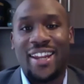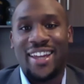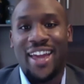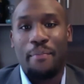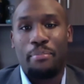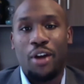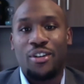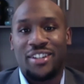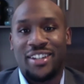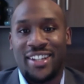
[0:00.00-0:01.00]
a
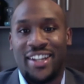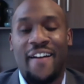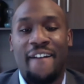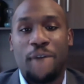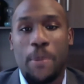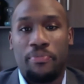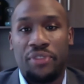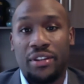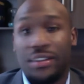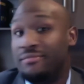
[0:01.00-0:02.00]
person,
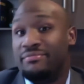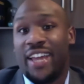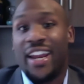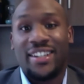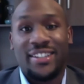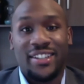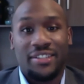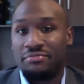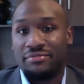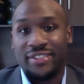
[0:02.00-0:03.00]
that doesn't,
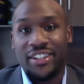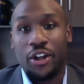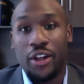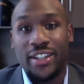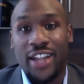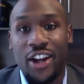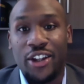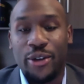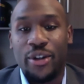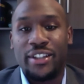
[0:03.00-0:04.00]
you know, that's not going to
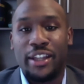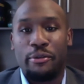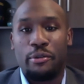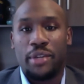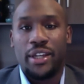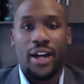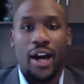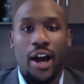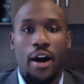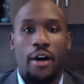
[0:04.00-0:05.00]
do anything for me.
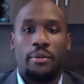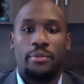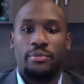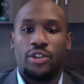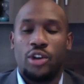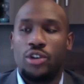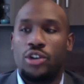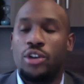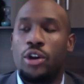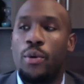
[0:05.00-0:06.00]
So
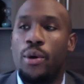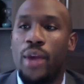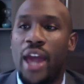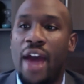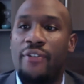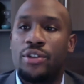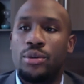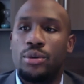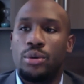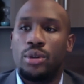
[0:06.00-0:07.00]
you know, we have
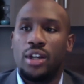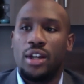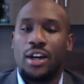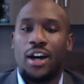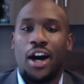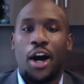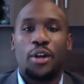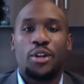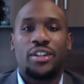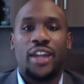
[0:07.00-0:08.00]
to
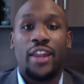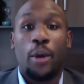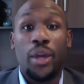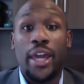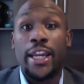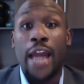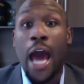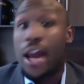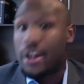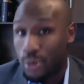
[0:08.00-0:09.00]
understand that we
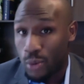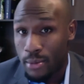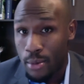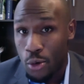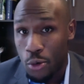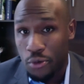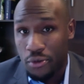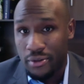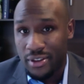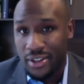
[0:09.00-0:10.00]
cannot remove
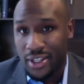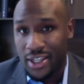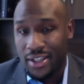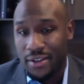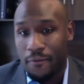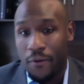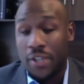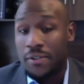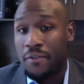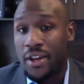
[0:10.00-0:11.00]
the
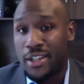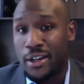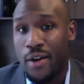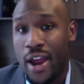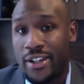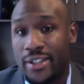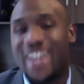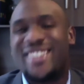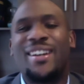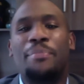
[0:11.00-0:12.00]
face-to-face interaction.
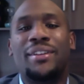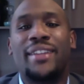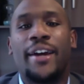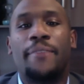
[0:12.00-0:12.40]
That's something that